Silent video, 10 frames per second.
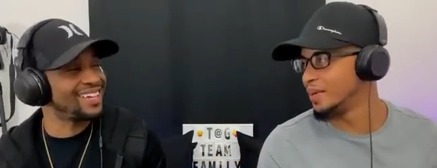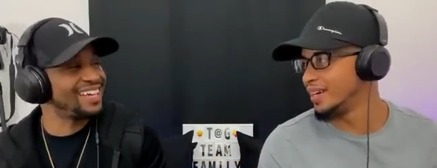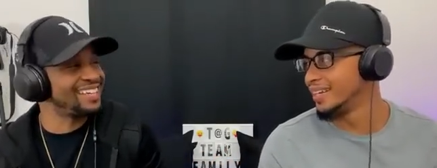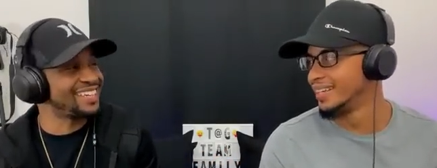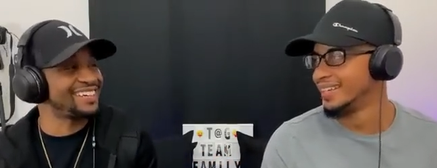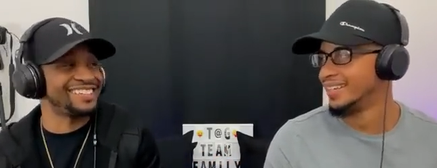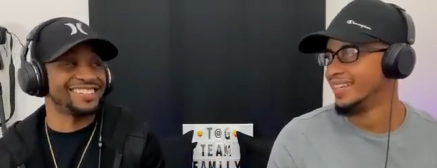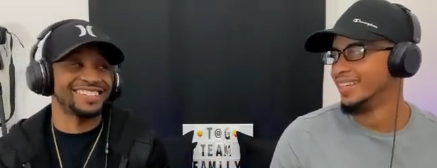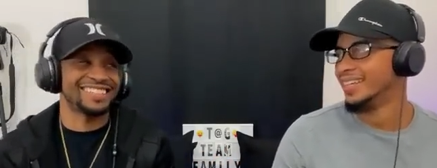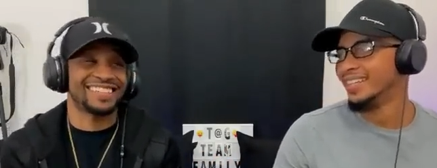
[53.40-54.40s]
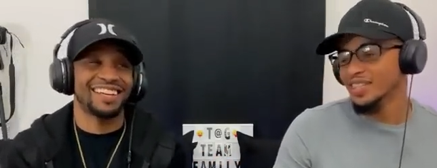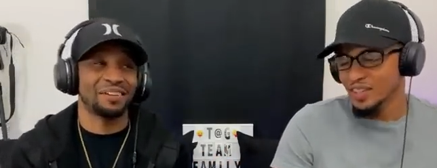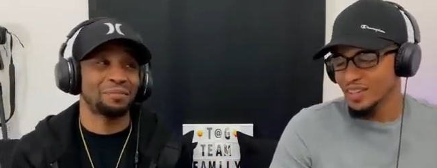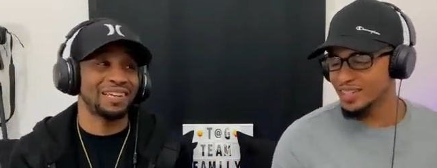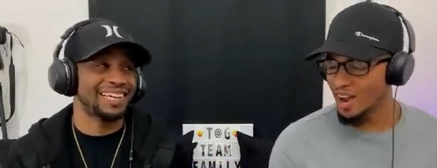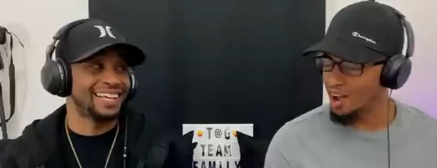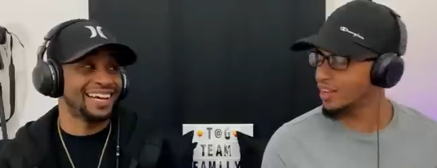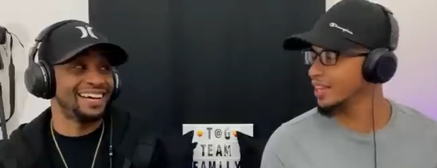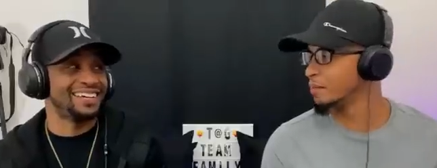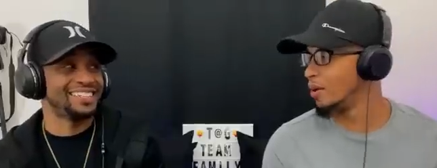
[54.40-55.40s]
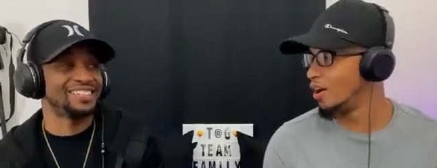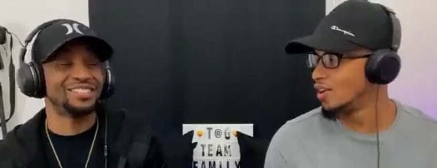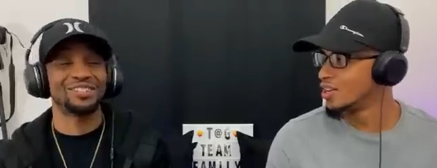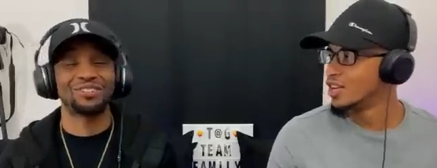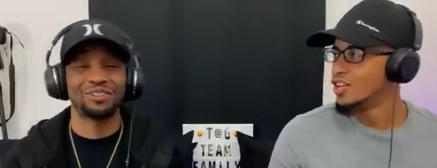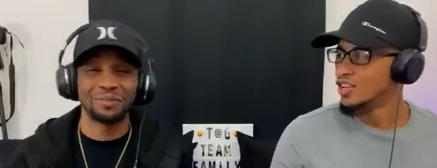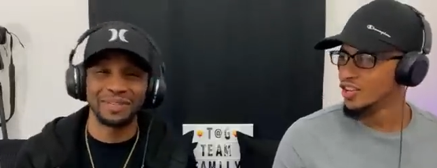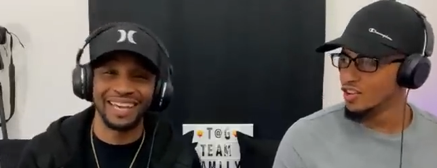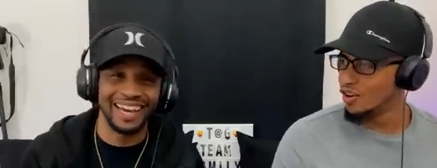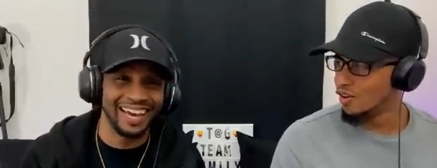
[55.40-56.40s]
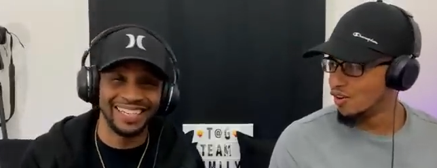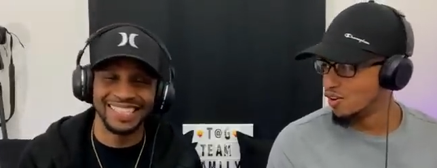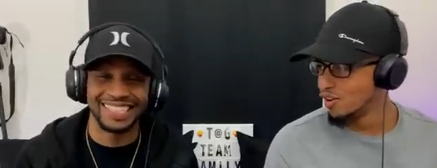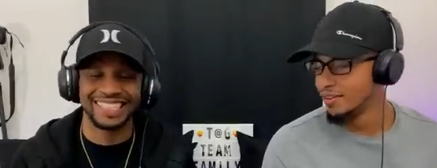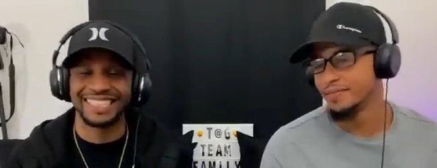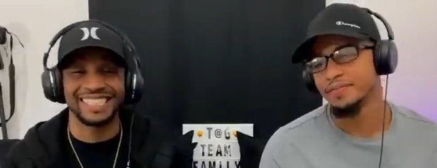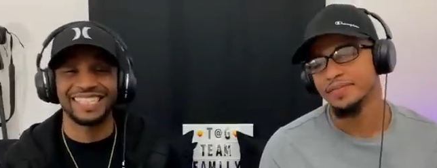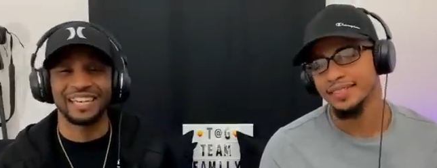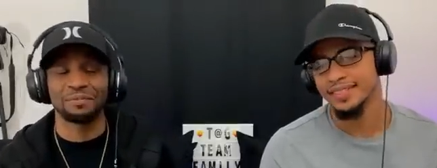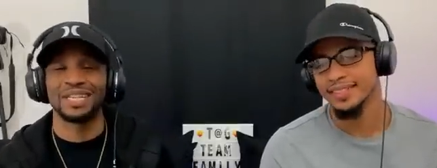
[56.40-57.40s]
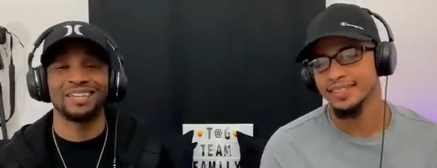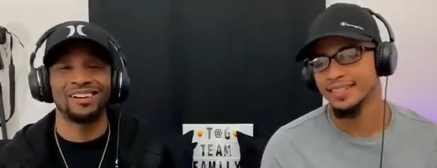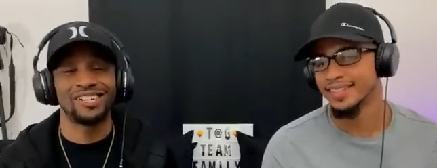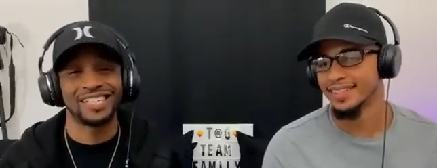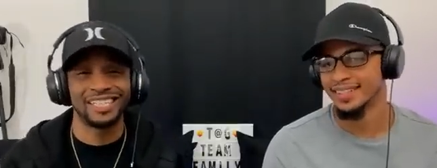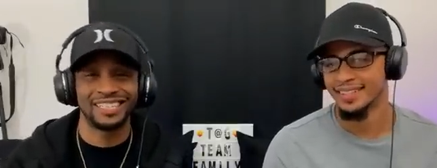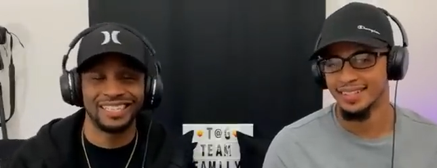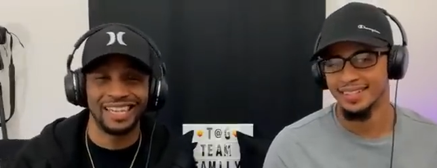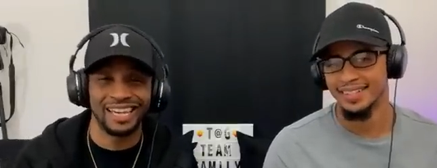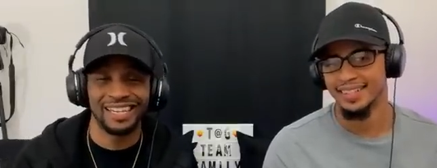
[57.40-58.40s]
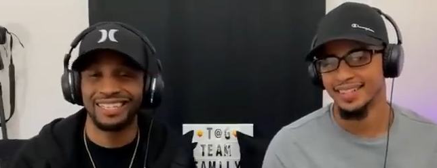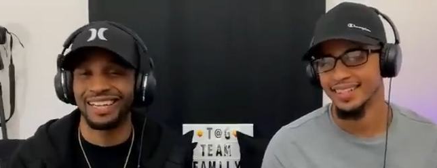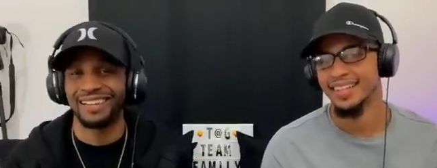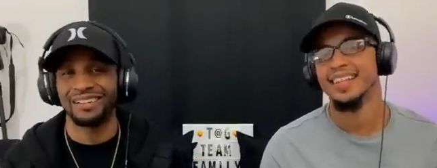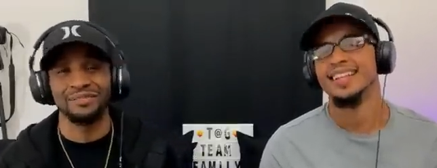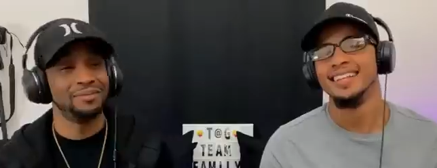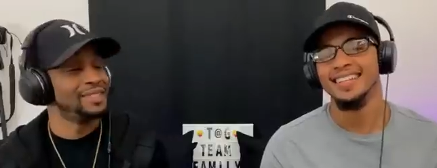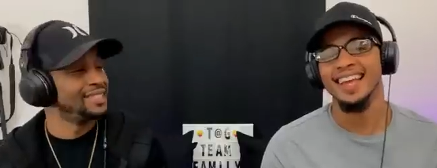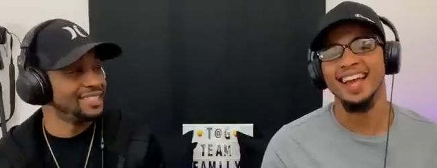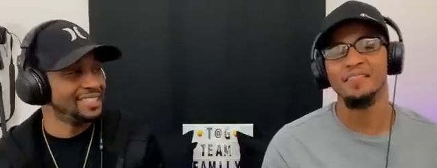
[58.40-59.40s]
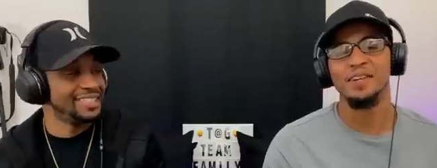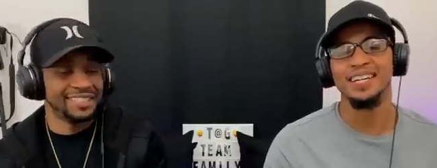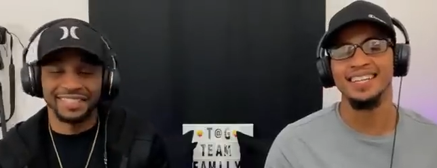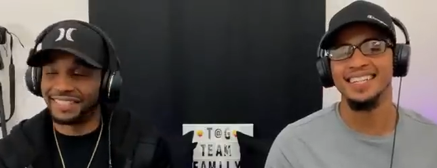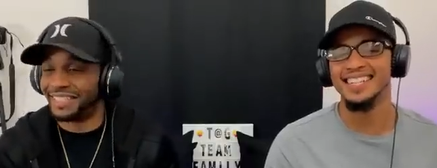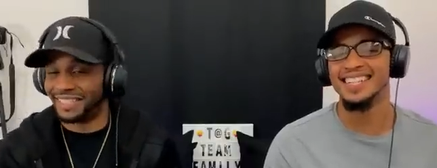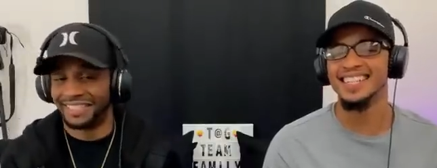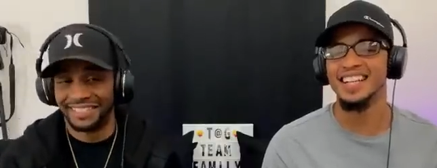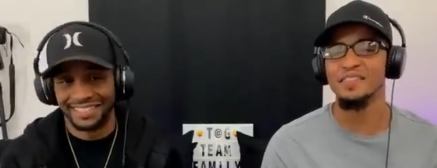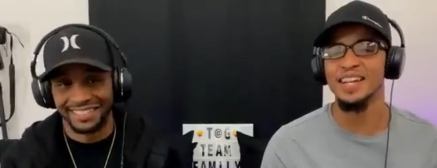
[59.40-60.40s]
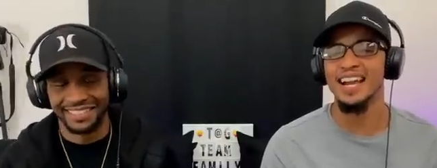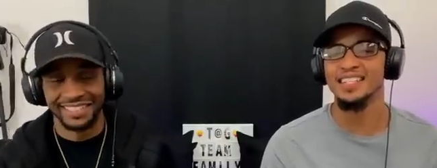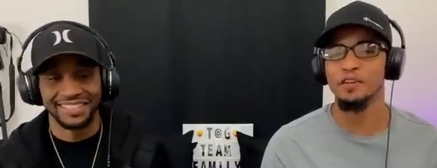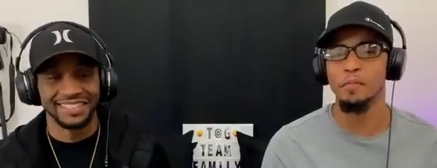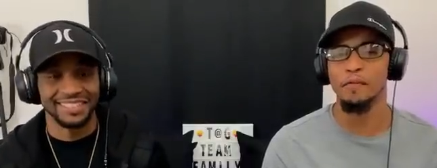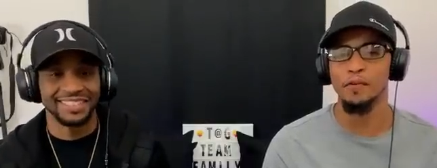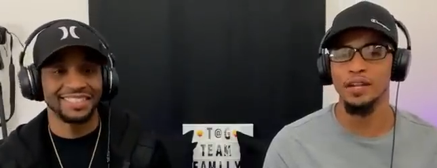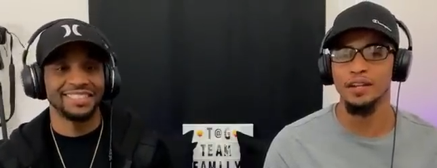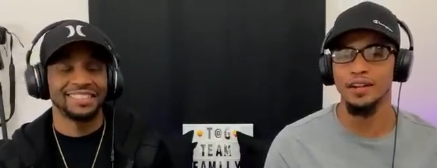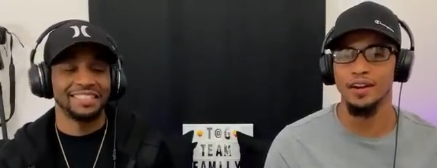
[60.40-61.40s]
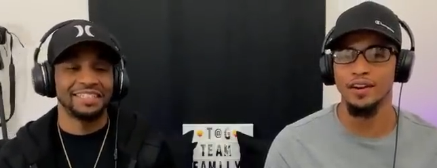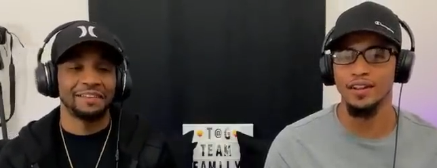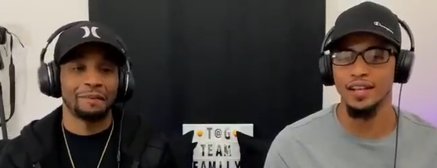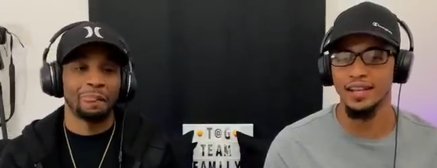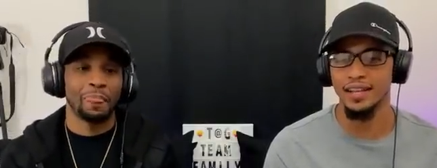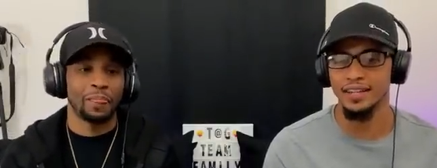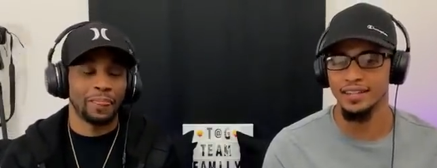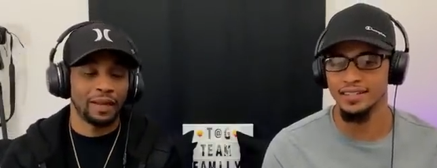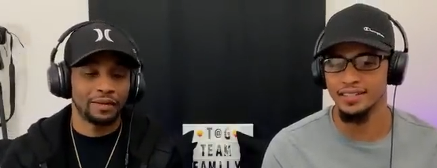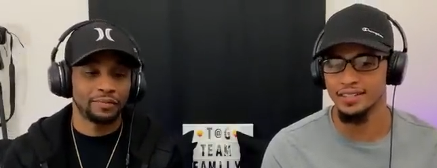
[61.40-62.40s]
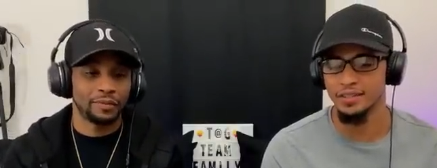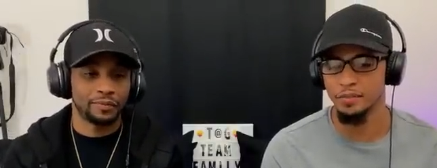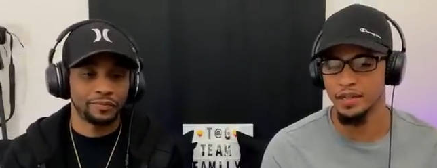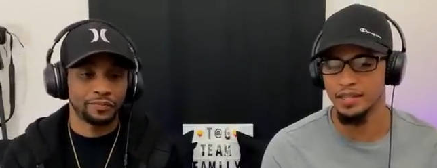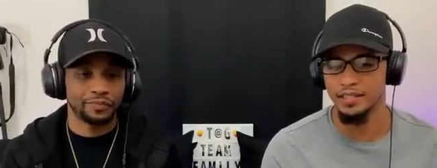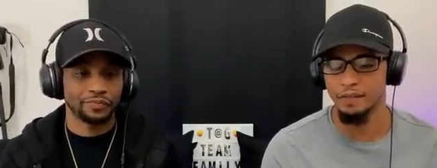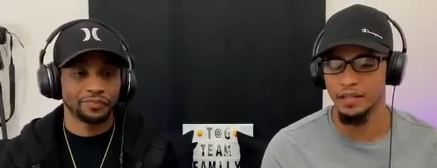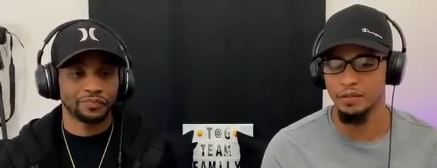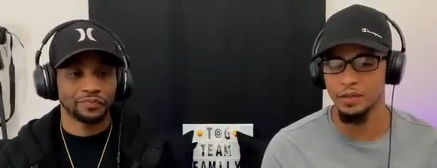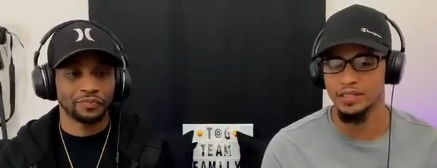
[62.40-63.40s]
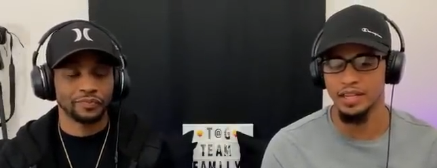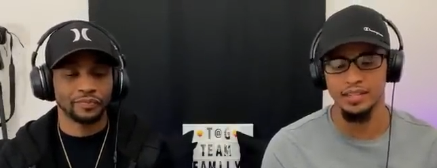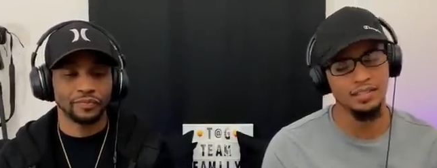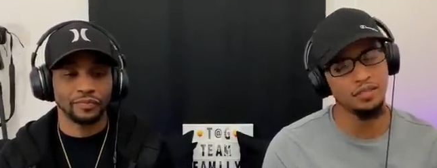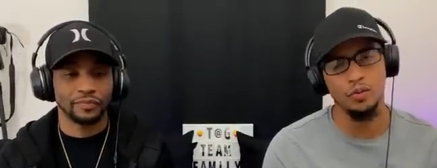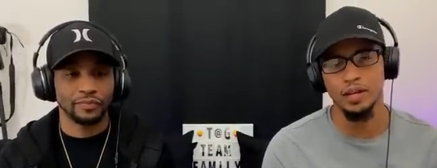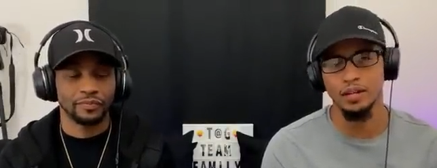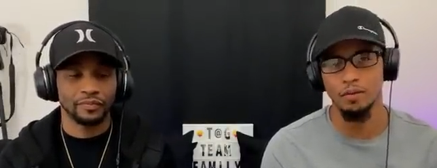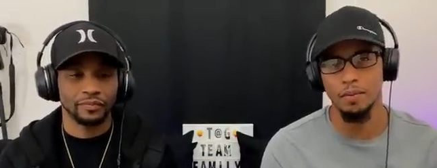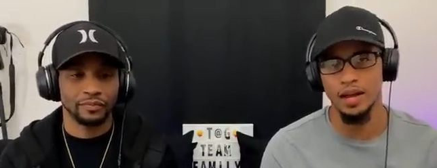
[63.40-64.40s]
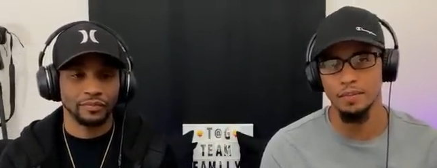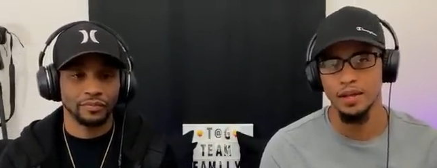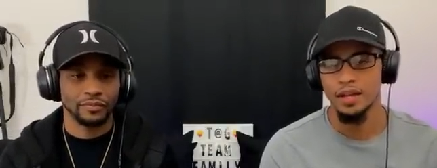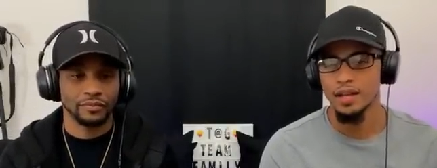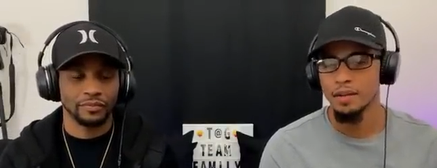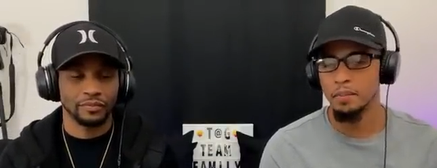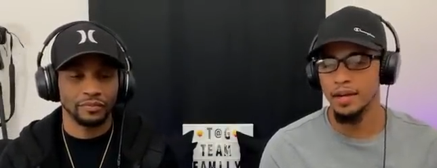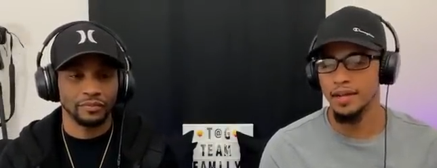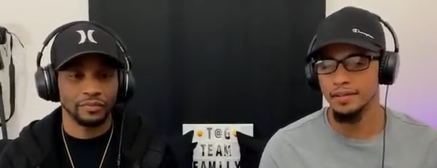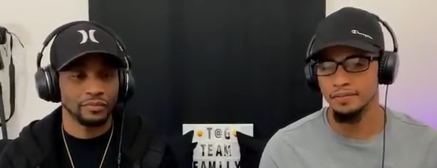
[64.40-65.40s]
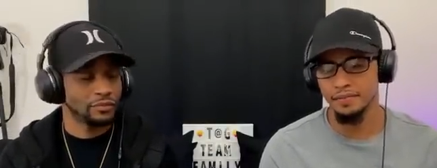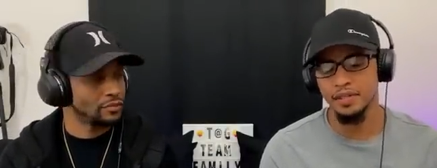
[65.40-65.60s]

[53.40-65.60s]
Speaker 1: yeah, that, that's kind of. You're a donkey, out. Bro. Don't call me ass. This nigga gave me donkey of the day. Damn. Yeah, but this is Nicki Minaj, Super Freaky Girl, and it's two minutes and fifty-one seconds. It's a quick little bop, but.